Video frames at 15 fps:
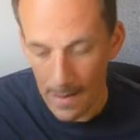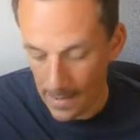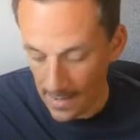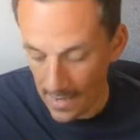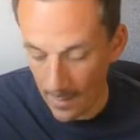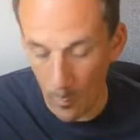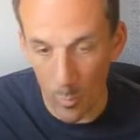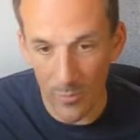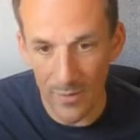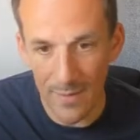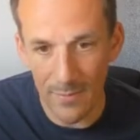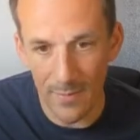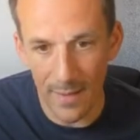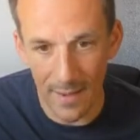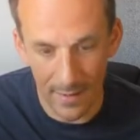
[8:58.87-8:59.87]
And
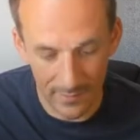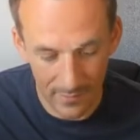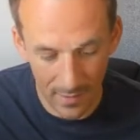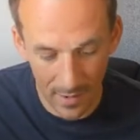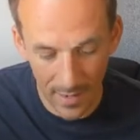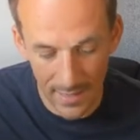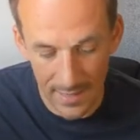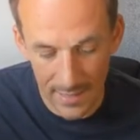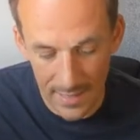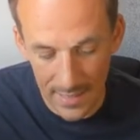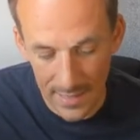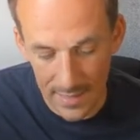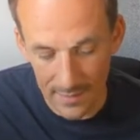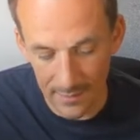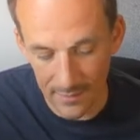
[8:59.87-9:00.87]
within that, I
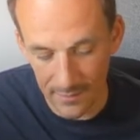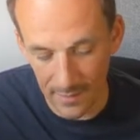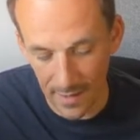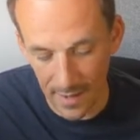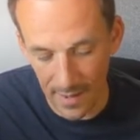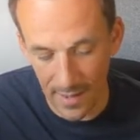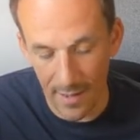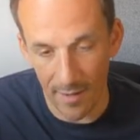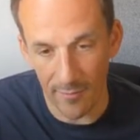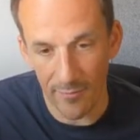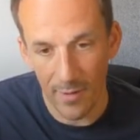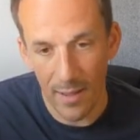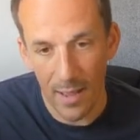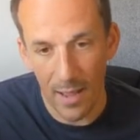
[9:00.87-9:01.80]
need to have